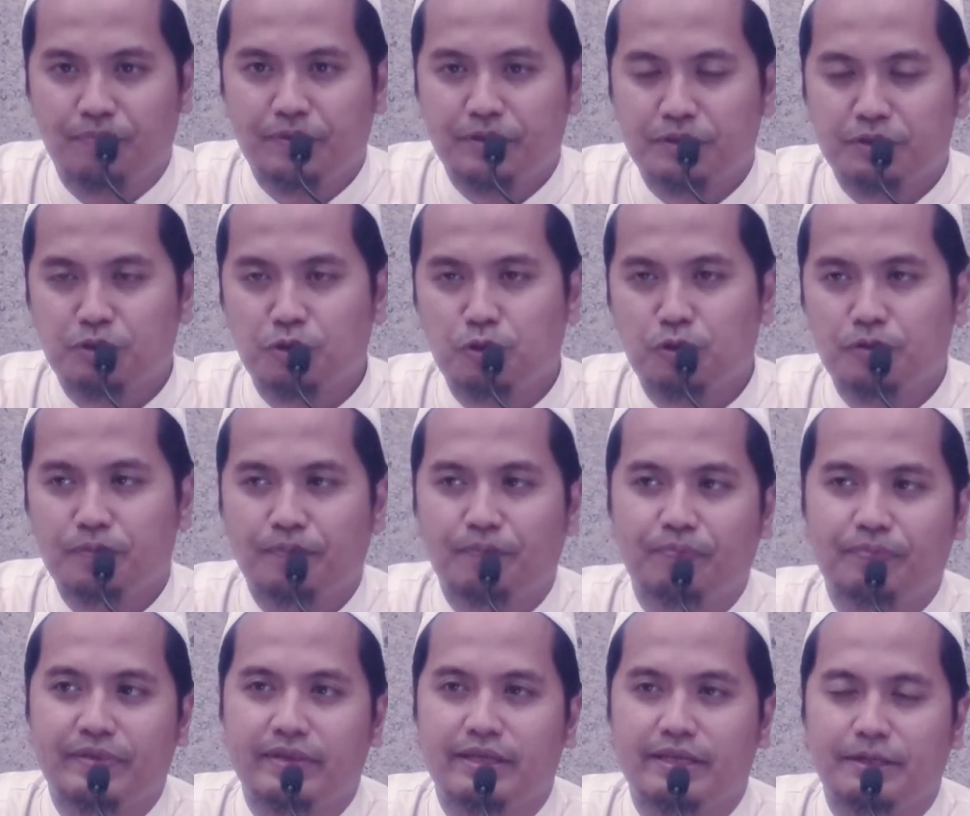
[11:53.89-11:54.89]
So
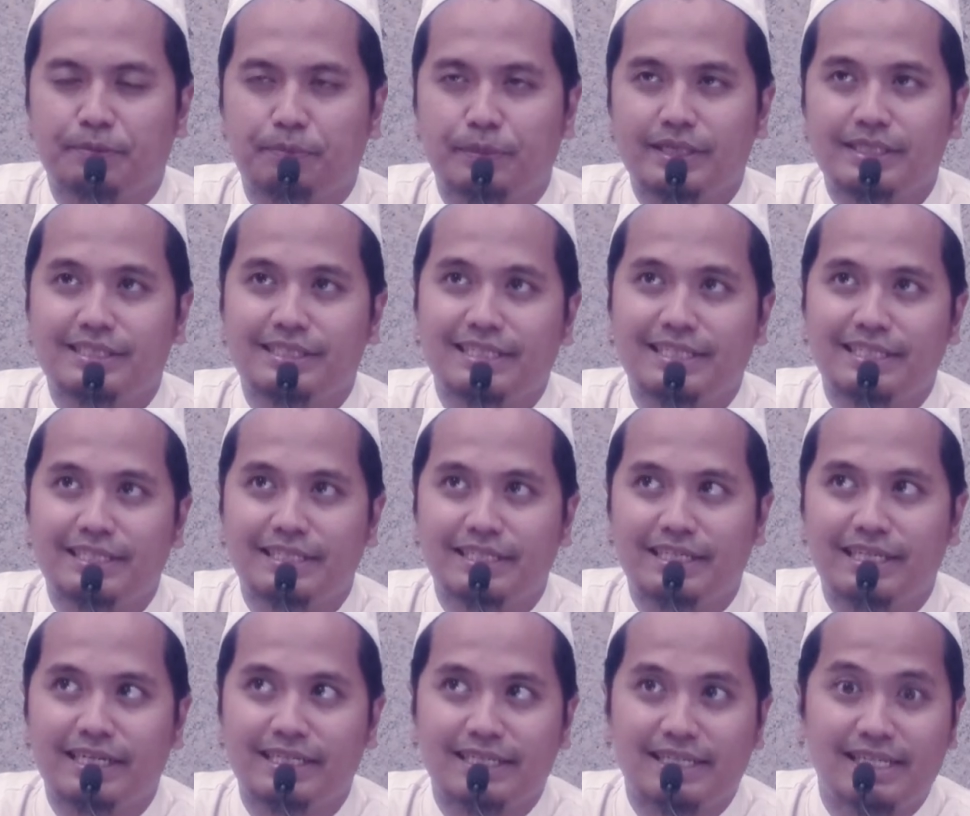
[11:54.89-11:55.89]
basically the
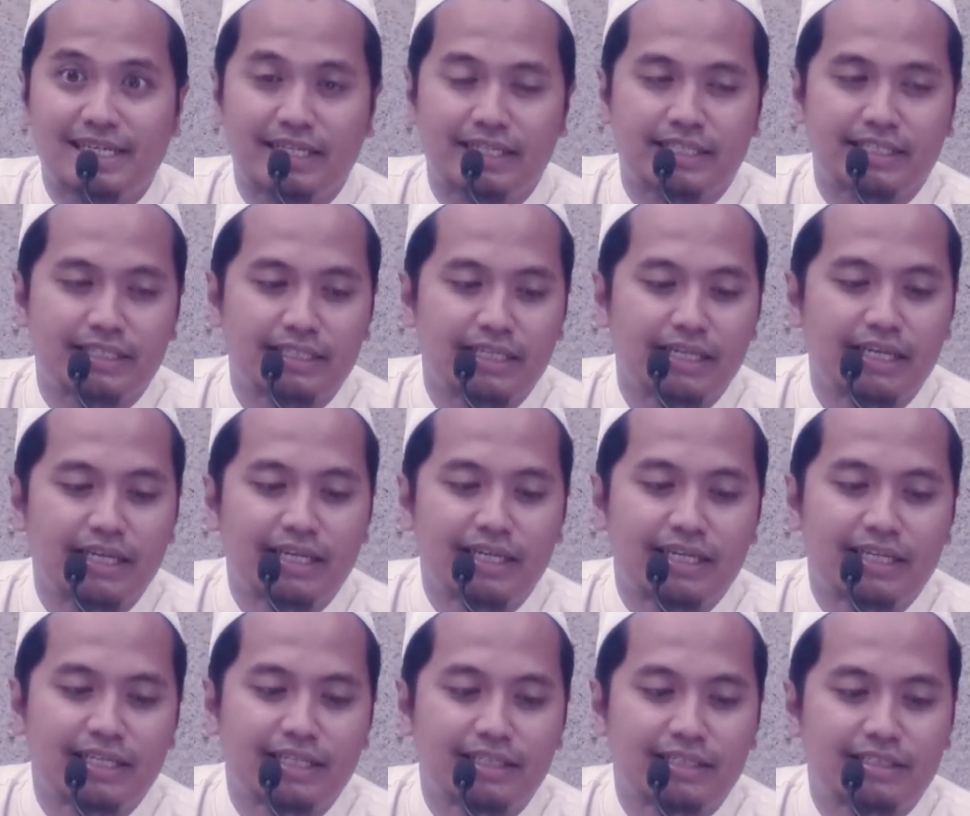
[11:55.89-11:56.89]
guideline
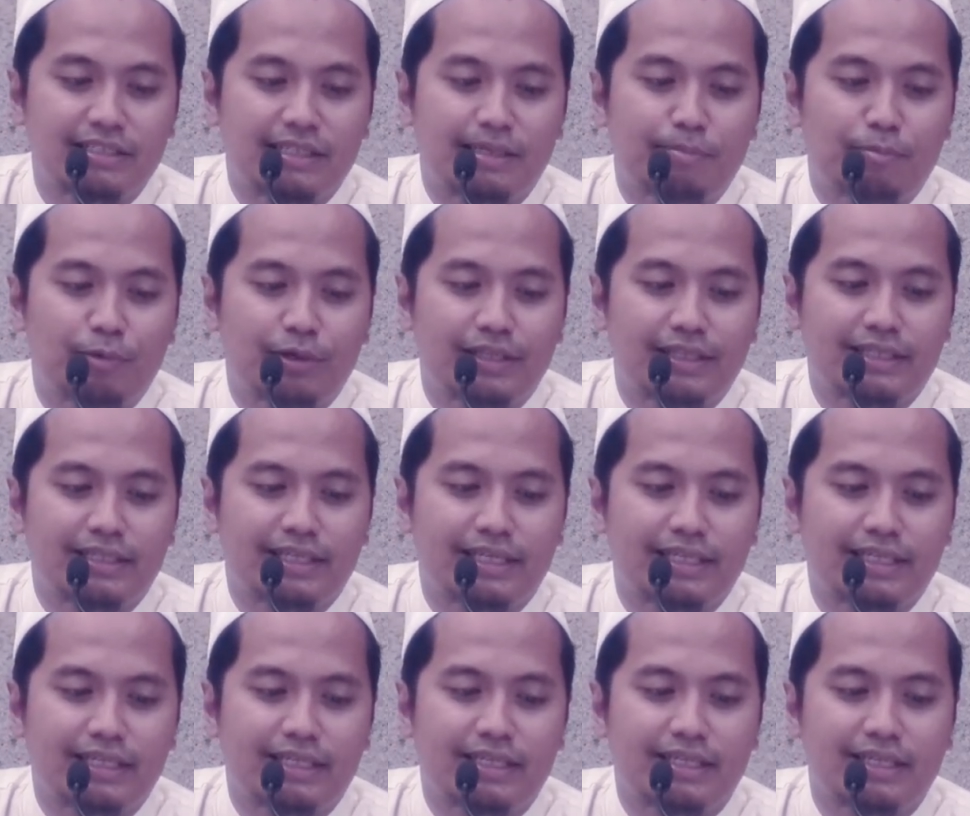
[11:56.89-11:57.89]
is someone that
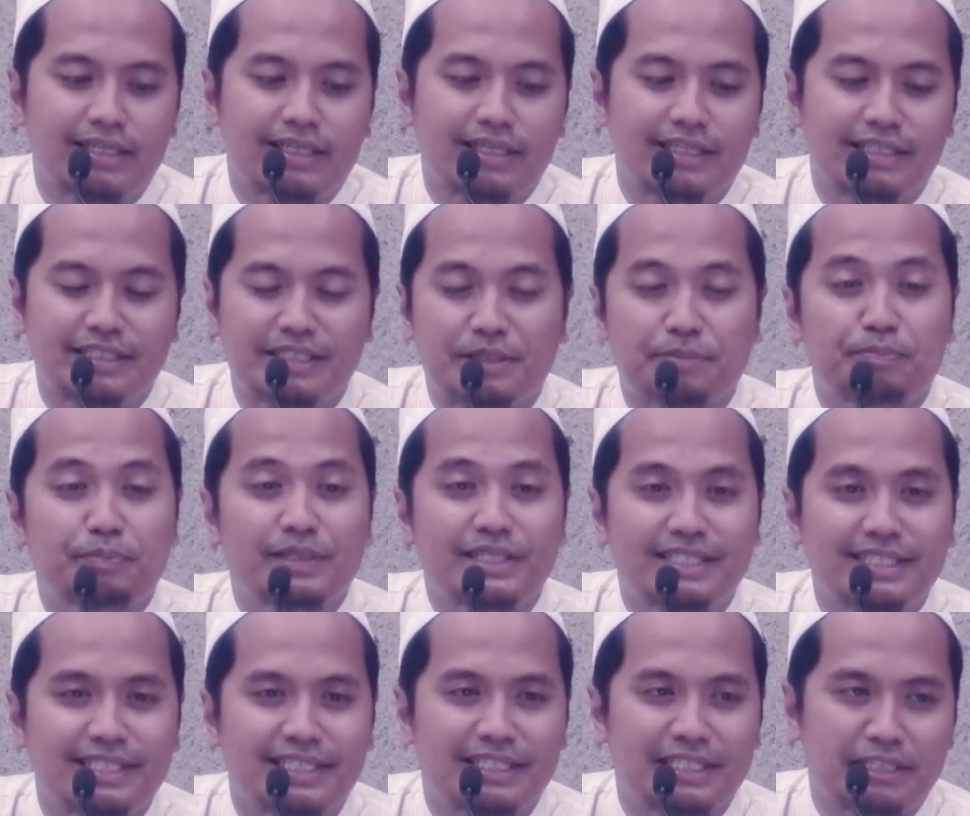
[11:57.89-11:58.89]
is
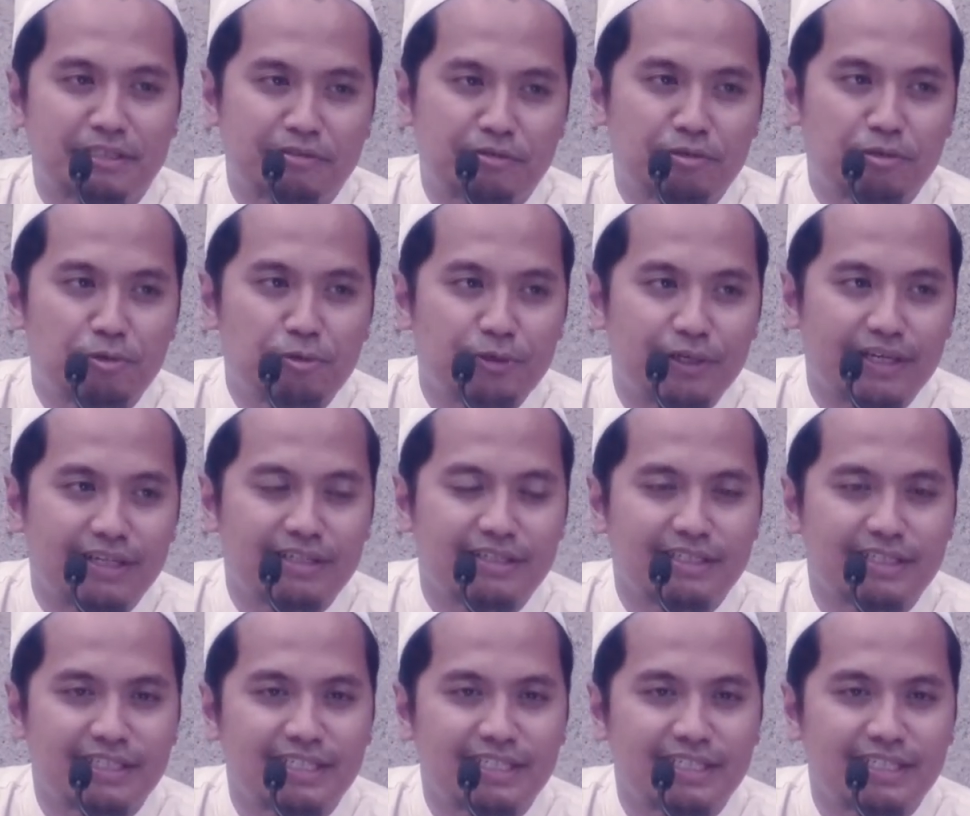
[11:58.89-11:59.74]
appeasing. If you look at her,